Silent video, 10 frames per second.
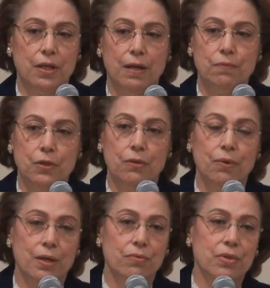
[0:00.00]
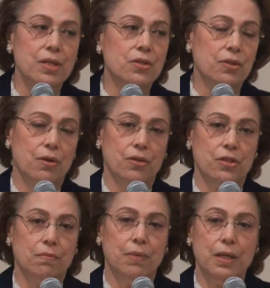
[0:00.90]
time to go and
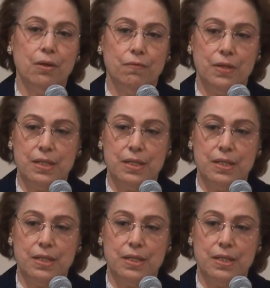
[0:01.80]
research many of